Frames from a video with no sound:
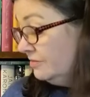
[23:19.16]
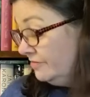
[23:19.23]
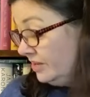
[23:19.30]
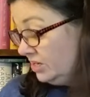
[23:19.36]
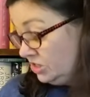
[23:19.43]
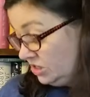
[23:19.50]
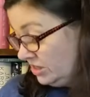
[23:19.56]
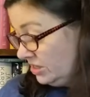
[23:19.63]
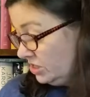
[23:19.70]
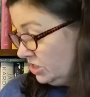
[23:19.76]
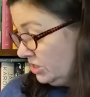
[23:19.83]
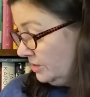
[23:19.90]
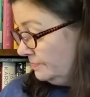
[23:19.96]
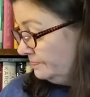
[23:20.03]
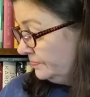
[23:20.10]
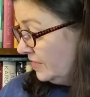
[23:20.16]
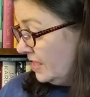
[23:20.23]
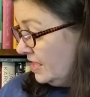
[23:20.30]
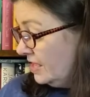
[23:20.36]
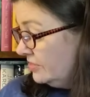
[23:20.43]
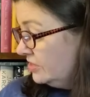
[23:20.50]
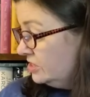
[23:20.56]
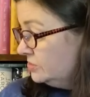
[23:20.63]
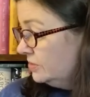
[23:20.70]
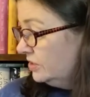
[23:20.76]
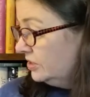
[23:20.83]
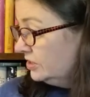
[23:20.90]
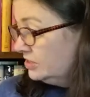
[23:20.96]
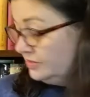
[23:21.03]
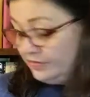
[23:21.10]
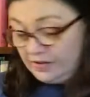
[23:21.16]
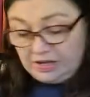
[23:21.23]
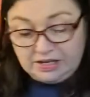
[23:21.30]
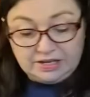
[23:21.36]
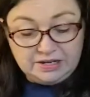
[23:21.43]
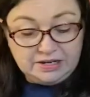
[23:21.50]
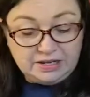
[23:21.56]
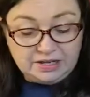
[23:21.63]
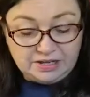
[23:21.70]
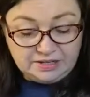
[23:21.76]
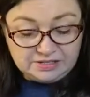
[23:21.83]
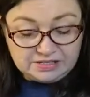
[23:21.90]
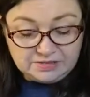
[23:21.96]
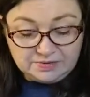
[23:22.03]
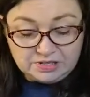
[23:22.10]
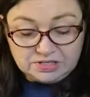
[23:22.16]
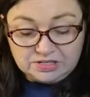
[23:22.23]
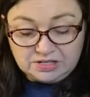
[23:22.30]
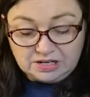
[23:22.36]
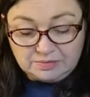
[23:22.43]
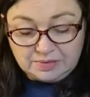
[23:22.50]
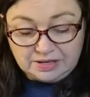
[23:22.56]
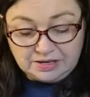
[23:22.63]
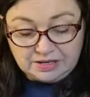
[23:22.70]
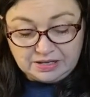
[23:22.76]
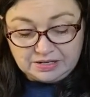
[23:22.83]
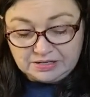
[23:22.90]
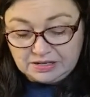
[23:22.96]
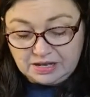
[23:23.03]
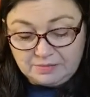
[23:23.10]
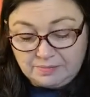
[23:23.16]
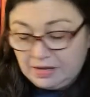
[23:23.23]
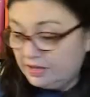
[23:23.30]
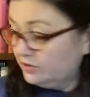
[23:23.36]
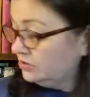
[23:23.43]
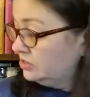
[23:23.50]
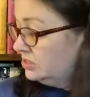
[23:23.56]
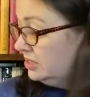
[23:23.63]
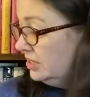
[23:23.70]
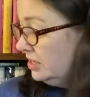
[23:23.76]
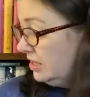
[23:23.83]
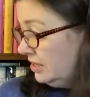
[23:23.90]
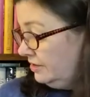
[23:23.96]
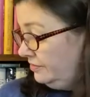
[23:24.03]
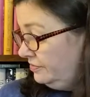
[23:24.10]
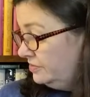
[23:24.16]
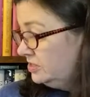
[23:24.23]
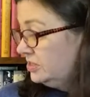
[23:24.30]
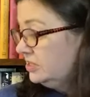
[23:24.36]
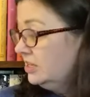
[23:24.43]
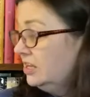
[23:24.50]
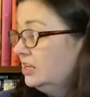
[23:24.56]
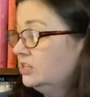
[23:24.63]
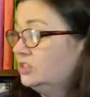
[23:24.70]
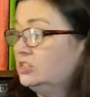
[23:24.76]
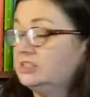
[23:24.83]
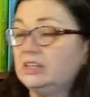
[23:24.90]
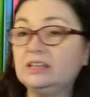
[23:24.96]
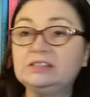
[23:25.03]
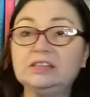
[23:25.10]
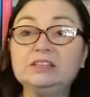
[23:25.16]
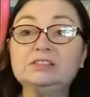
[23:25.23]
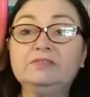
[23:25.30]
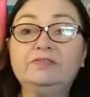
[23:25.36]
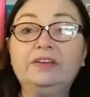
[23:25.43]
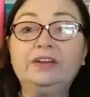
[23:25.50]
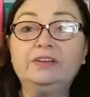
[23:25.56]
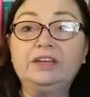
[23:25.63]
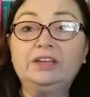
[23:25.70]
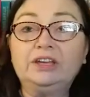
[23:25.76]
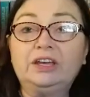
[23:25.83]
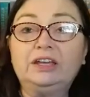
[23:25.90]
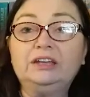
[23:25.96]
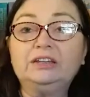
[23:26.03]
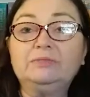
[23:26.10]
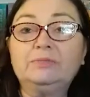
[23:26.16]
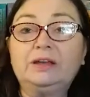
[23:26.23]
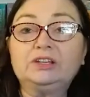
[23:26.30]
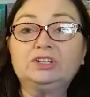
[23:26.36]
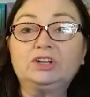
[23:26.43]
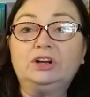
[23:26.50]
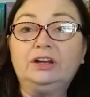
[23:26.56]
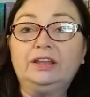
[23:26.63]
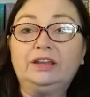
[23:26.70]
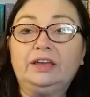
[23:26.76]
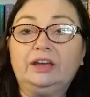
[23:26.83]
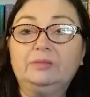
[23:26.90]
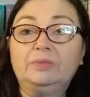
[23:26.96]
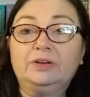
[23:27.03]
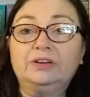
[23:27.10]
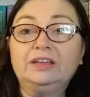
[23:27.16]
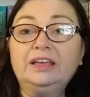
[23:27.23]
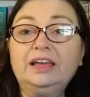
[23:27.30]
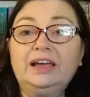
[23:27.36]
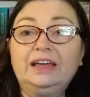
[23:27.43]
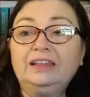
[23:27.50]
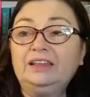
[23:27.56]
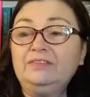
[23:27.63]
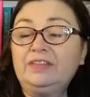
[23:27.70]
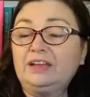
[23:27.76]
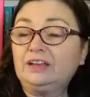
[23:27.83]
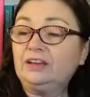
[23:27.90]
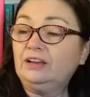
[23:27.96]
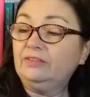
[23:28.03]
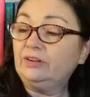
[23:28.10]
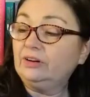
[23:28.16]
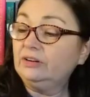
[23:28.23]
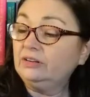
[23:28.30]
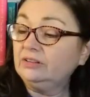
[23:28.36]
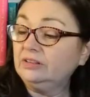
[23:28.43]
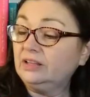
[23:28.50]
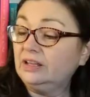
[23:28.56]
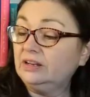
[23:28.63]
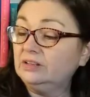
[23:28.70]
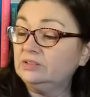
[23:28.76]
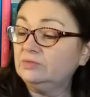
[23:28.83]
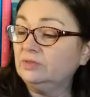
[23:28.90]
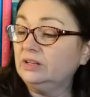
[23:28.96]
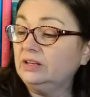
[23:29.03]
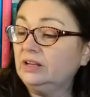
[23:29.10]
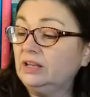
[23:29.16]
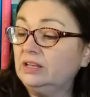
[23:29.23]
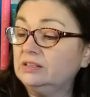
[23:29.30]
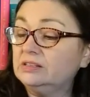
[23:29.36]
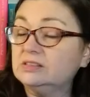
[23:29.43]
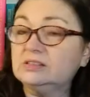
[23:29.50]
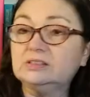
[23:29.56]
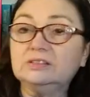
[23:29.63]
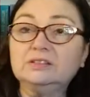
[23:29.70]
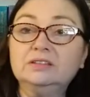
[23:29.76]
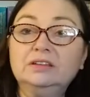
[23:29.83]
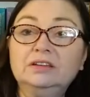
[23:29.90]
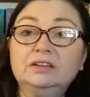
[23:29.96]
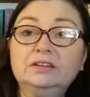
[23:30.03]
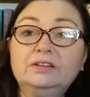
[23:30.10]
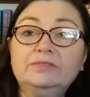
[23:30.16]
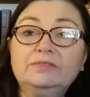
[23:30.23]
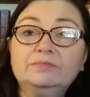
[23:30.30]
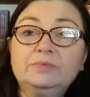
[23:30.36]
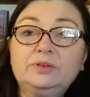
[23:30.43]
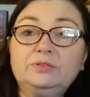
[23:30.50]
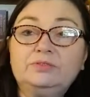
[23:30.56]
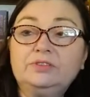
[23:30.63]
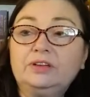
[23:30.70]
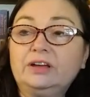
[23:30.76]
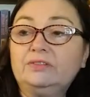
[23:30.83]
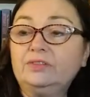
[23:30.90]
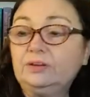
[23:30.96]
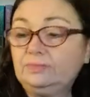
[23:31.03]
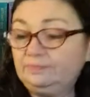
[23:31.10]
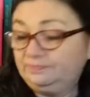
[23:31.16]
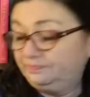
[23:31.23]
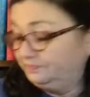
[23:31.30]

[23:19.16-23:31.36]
finish it this year. This one looks fun. Let's see what she said about it. A Mother's Gift. She says, is very good by Charlotte Hubbard. I love that cover. That is really nice. Beautiful cover.